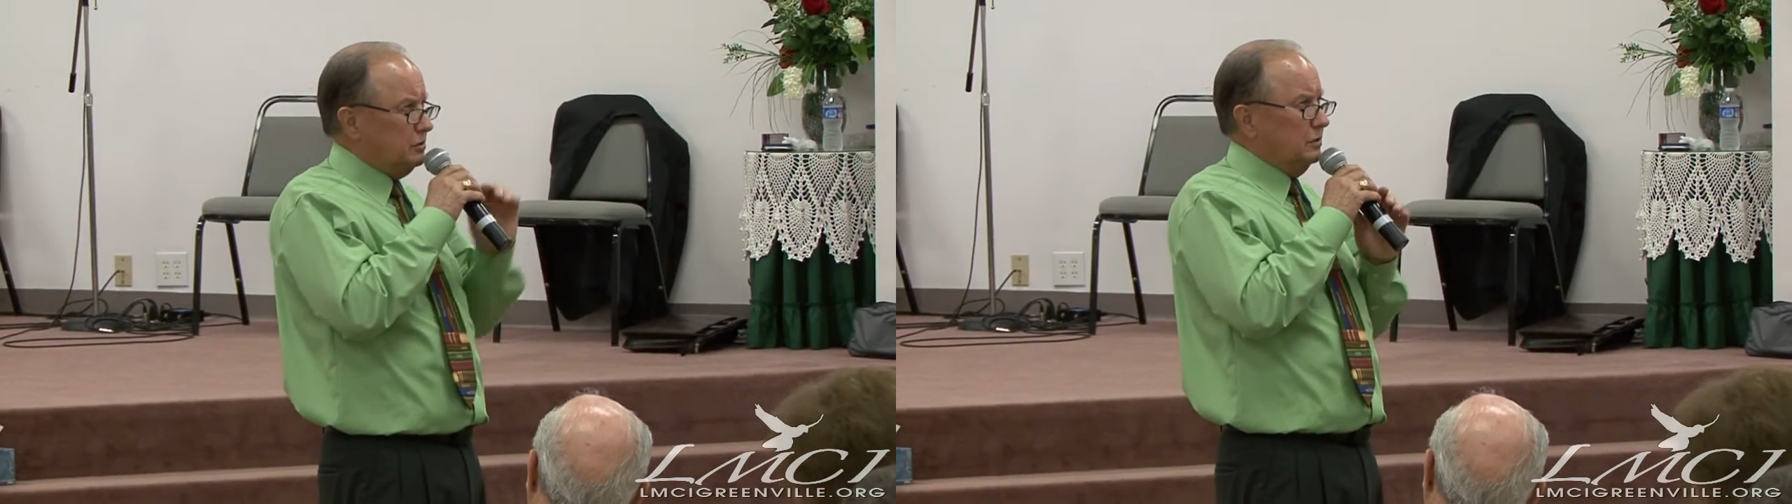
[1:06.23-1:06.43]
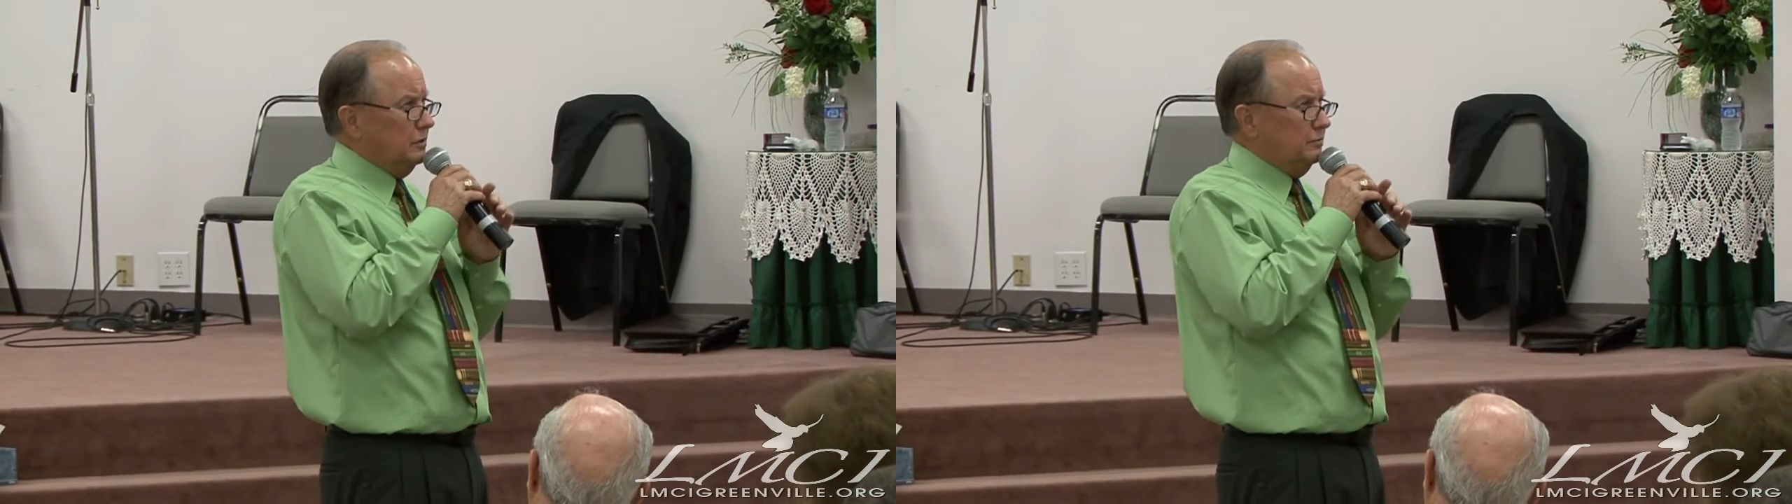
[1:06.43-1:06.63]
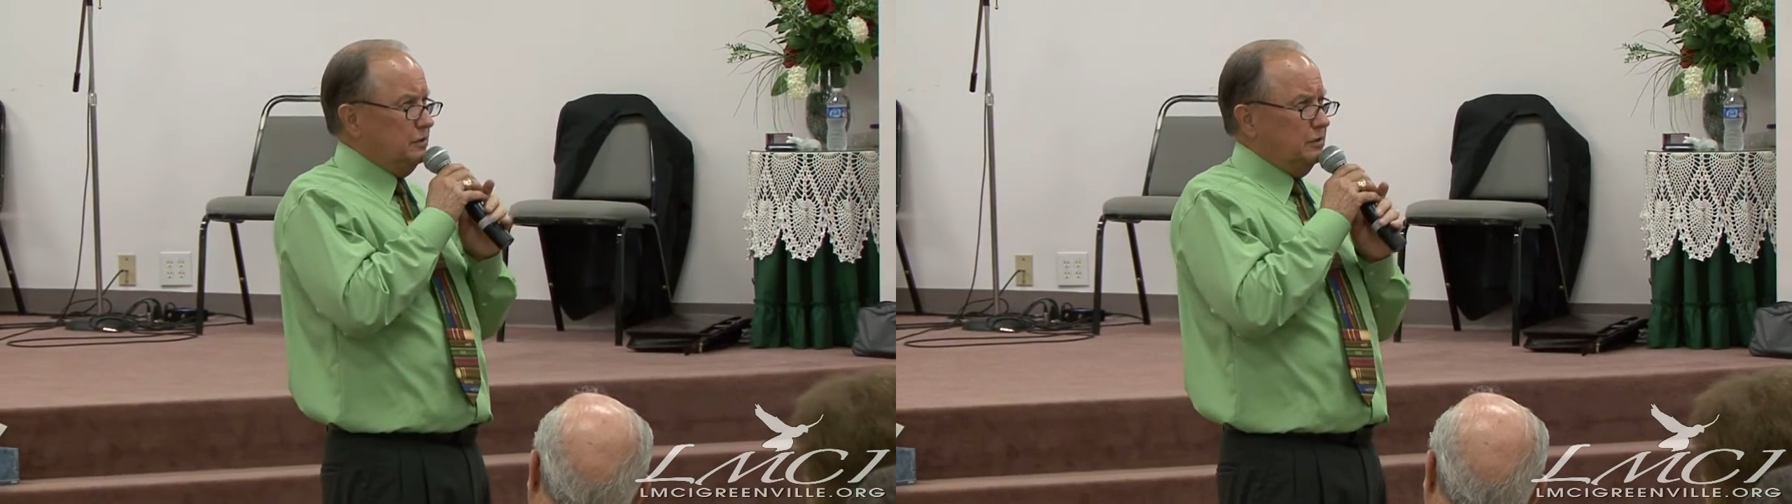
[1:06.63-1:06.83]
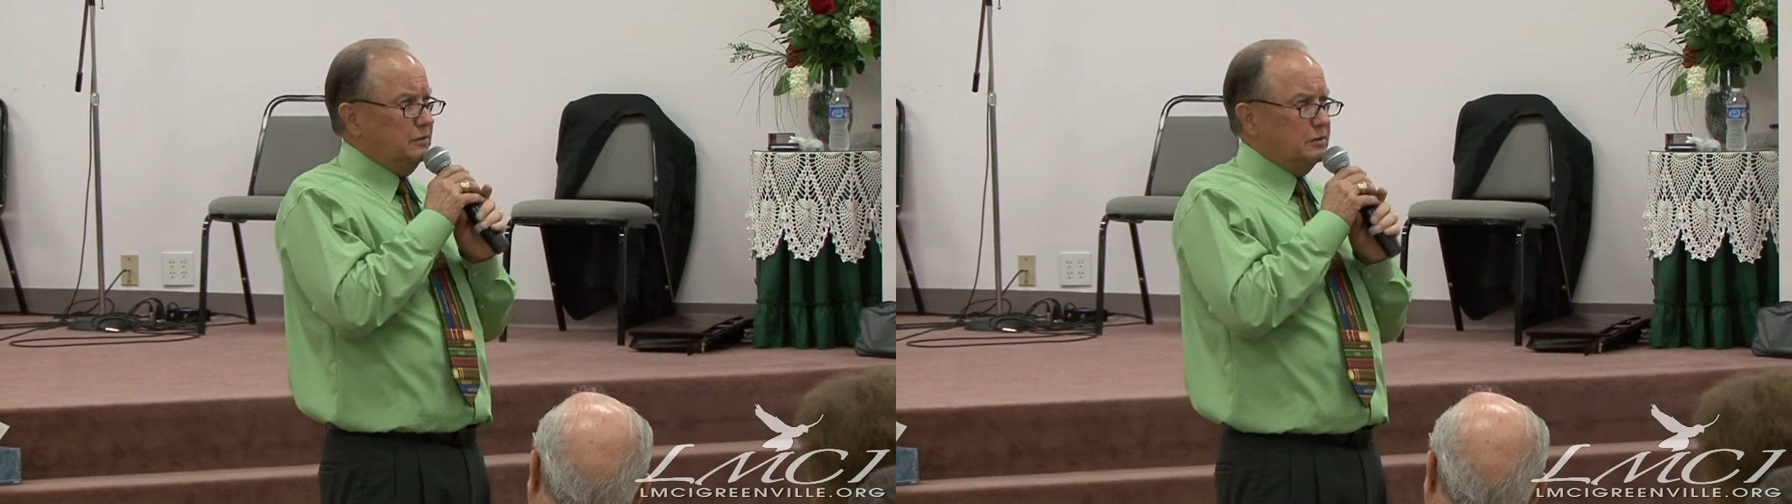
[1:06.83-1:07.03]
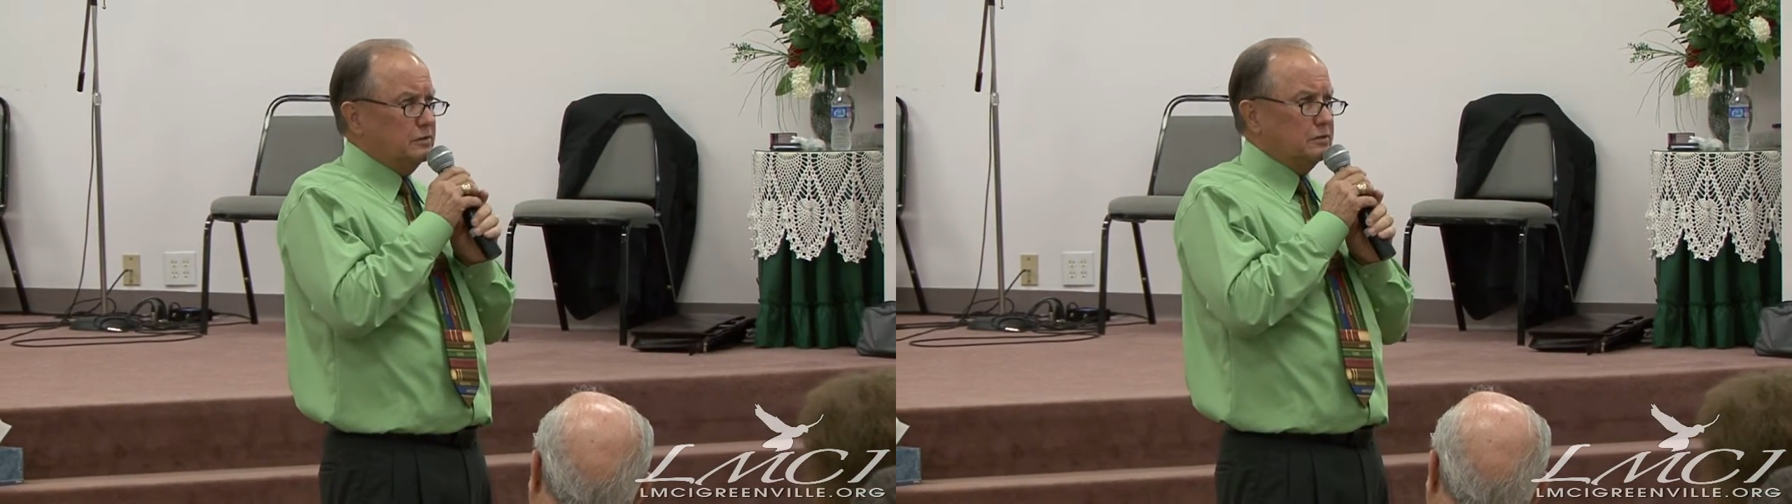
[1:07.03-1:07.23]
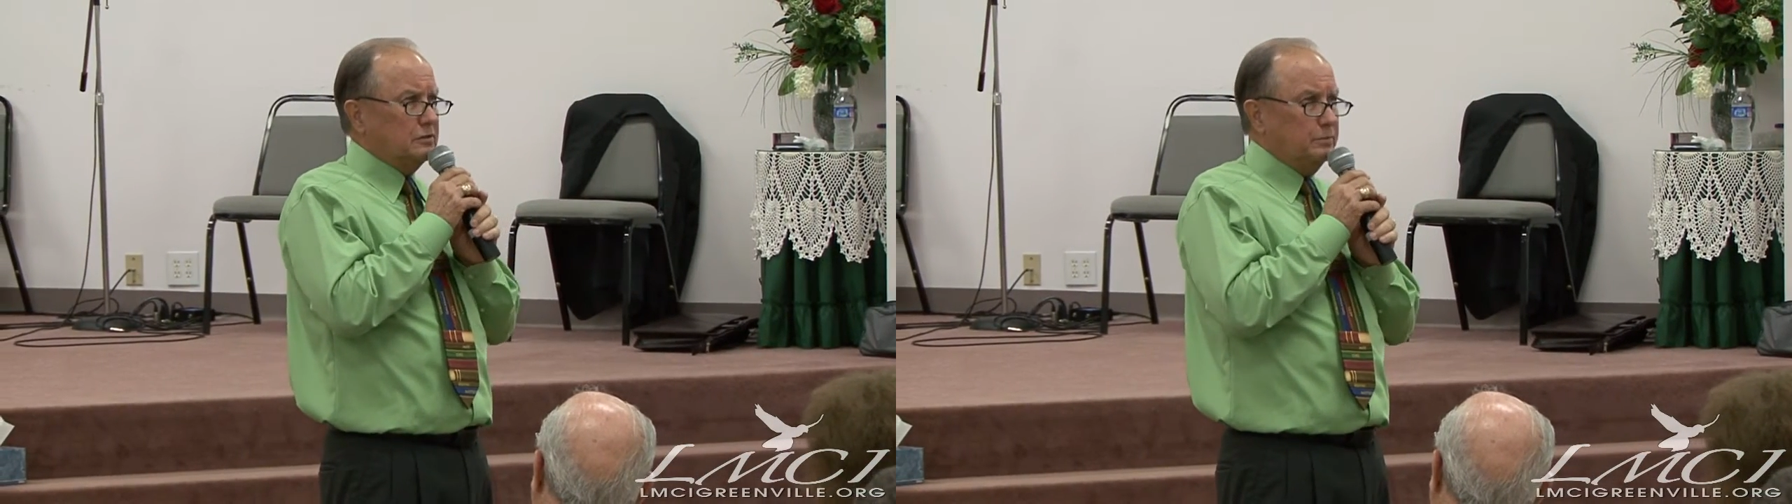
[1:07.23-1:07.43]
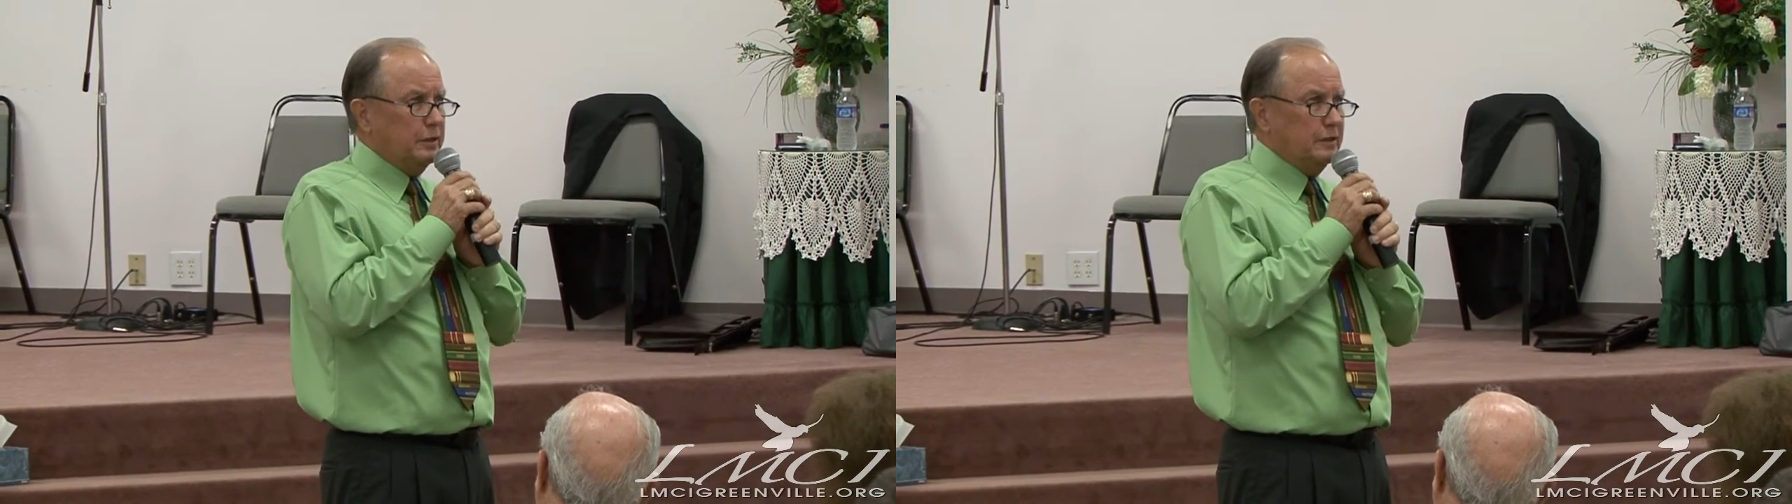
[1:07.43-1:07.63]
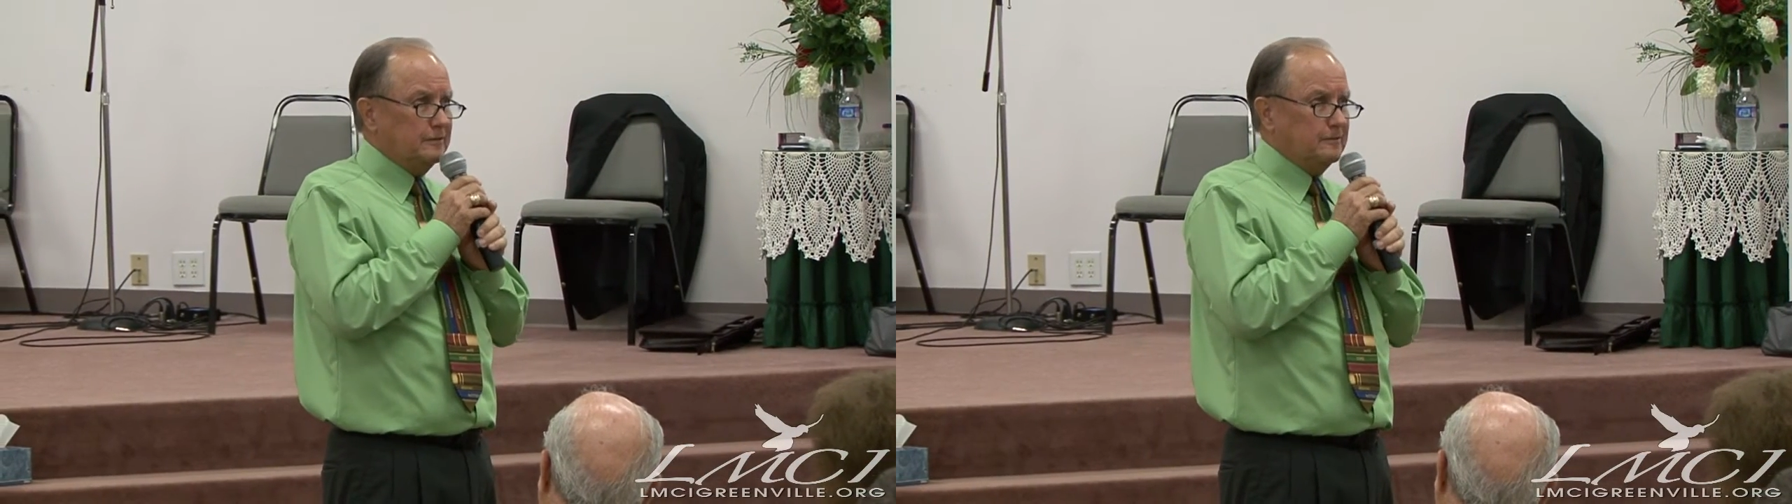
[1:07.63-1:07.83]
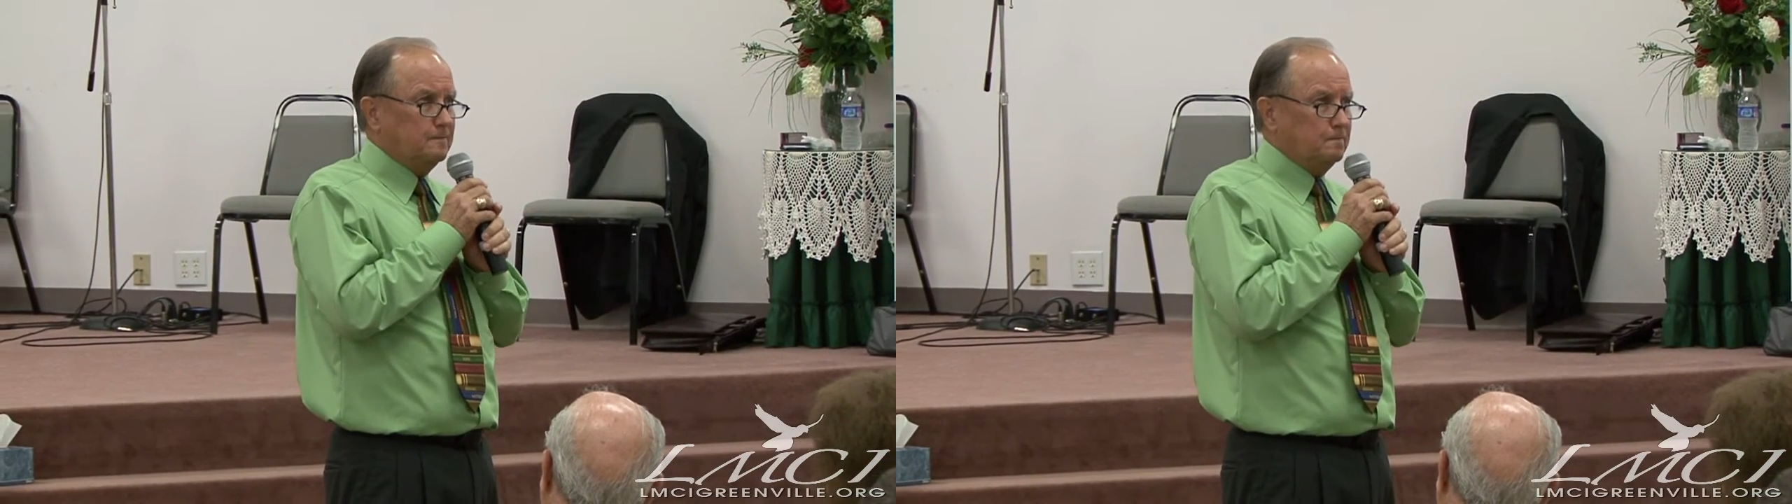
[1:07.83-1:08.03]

to love Jesus so much.